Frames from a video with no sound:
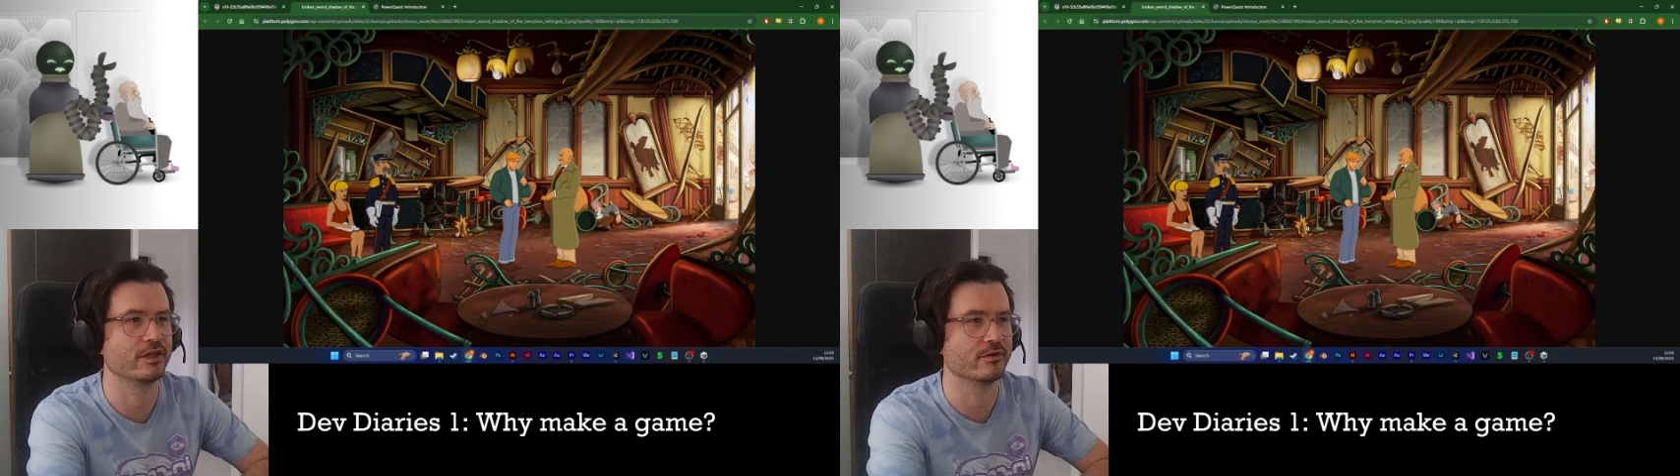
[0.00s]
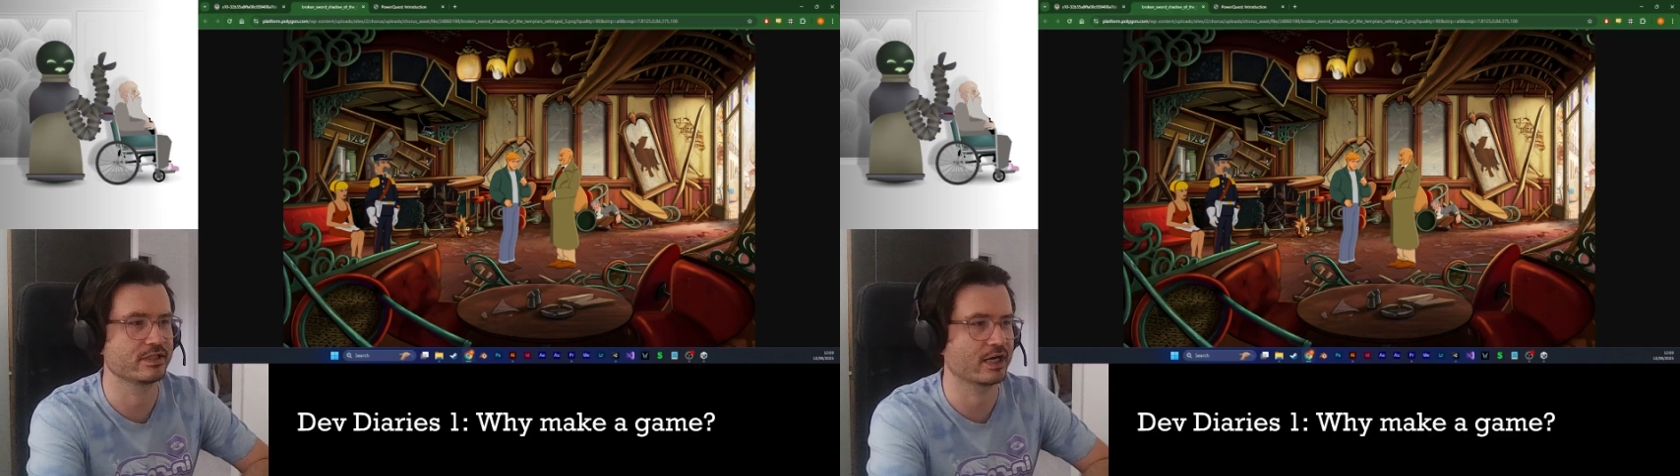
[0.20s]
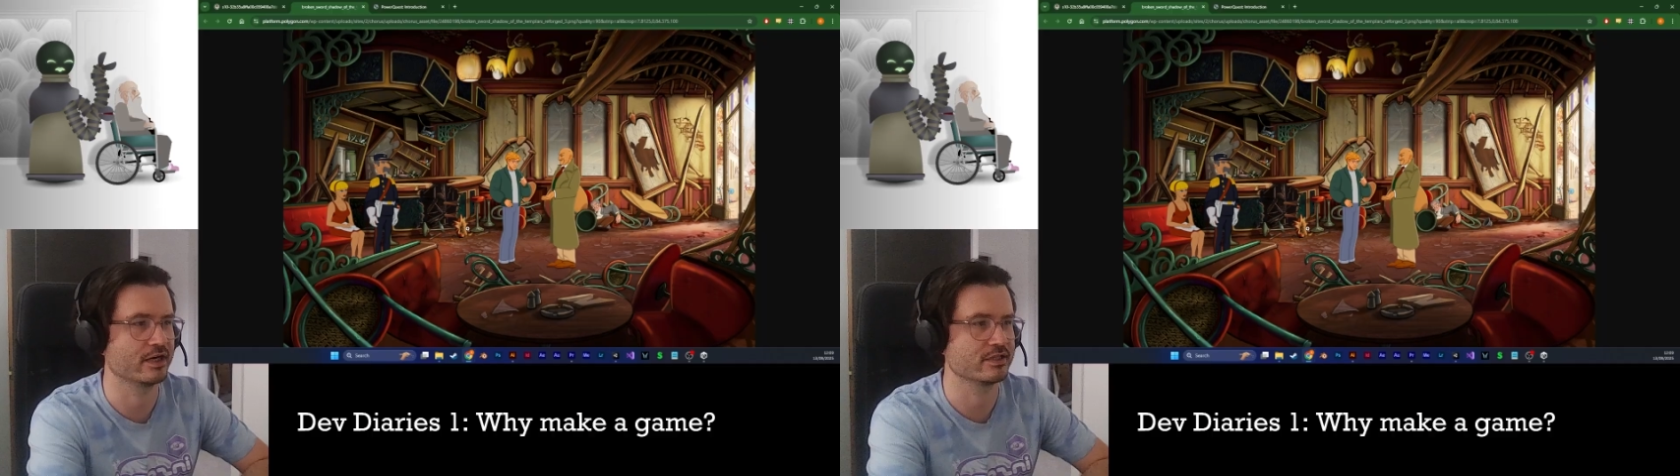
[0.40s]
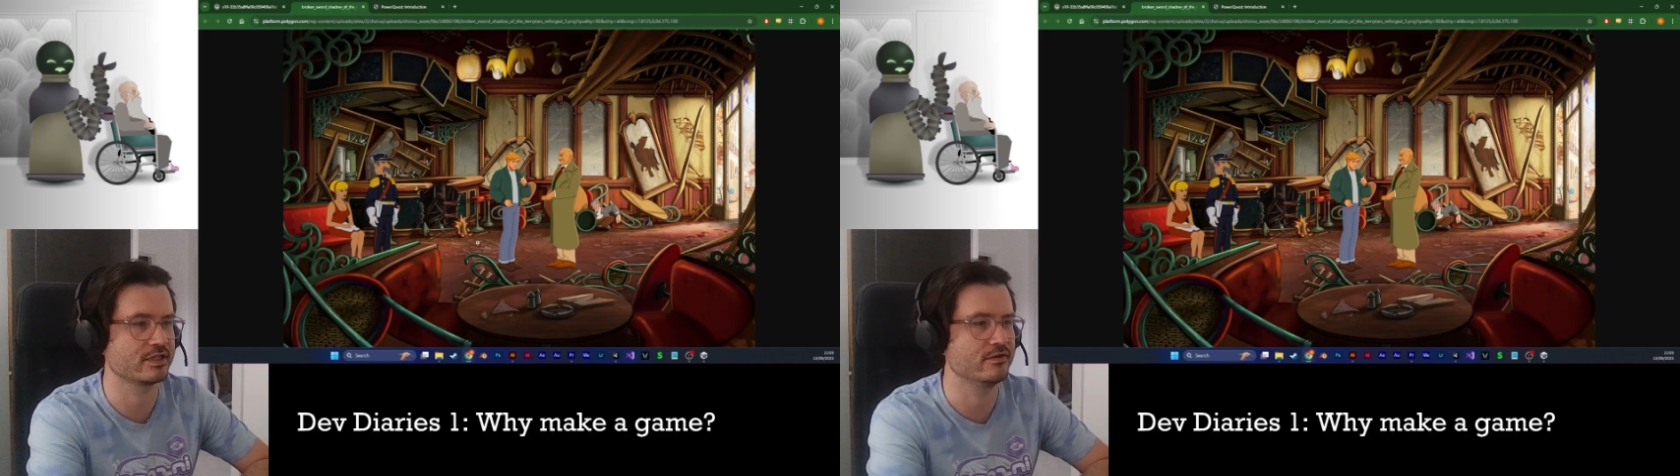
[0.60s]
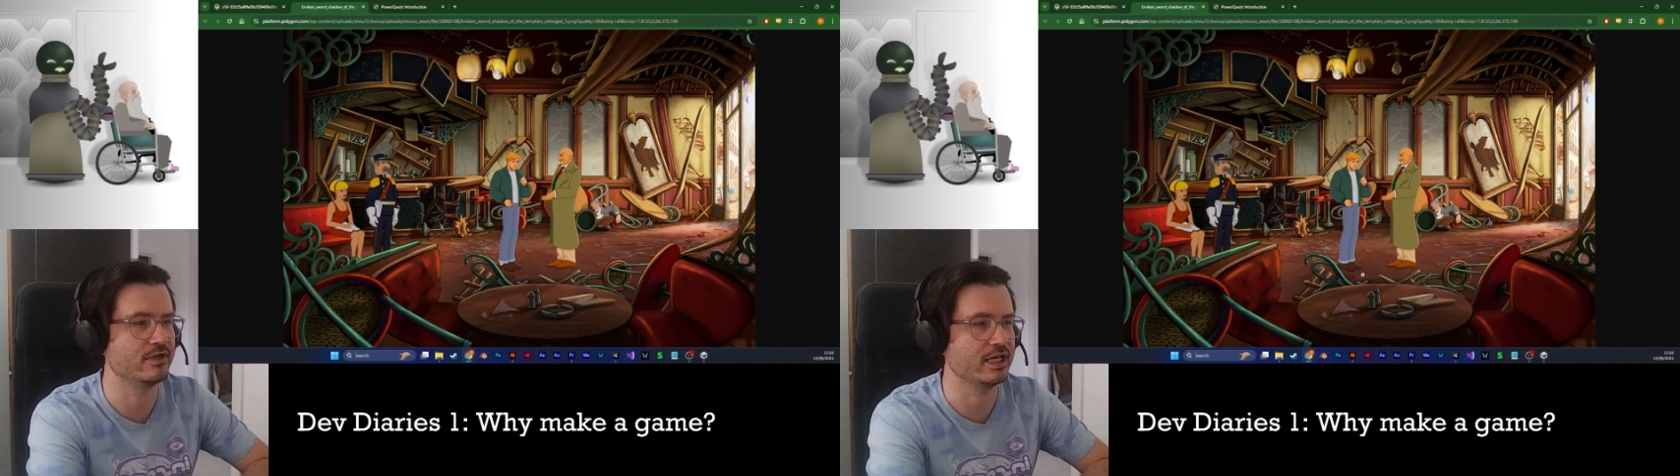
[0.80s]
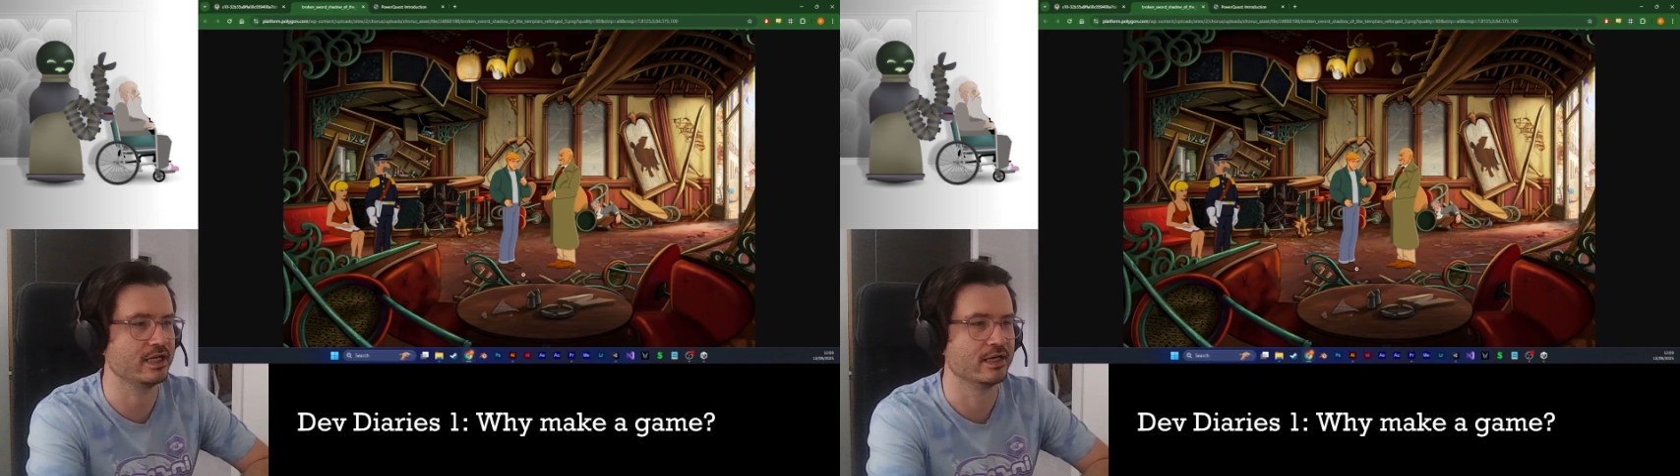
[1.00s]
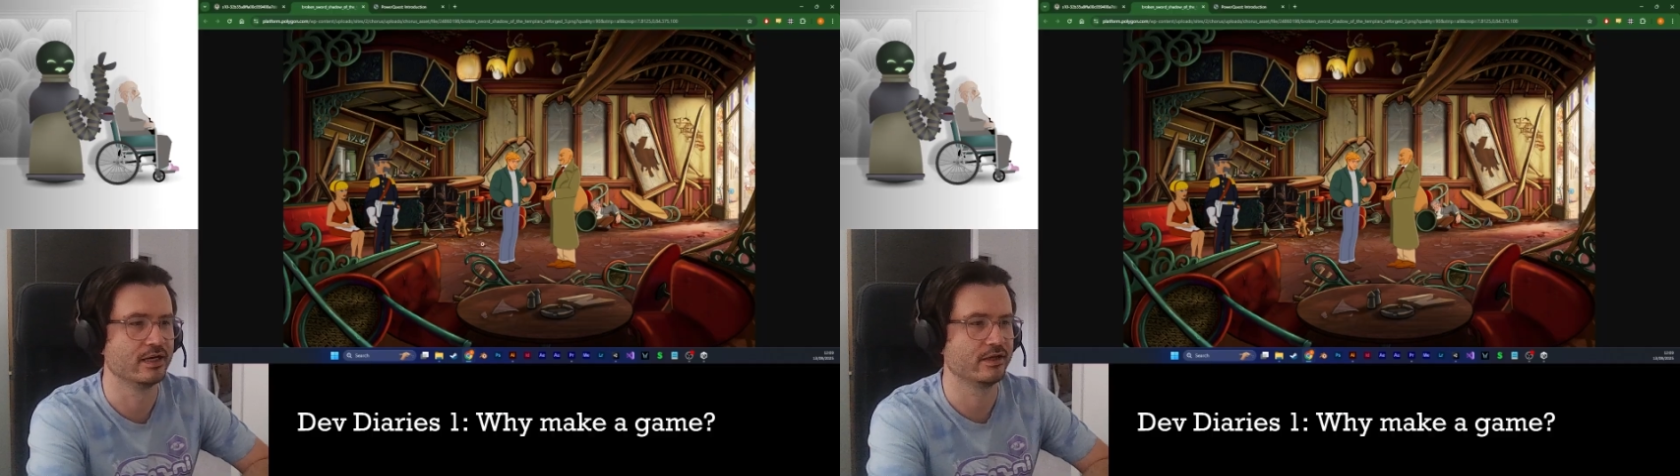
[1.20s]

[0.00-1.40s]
though it's kind of 2D,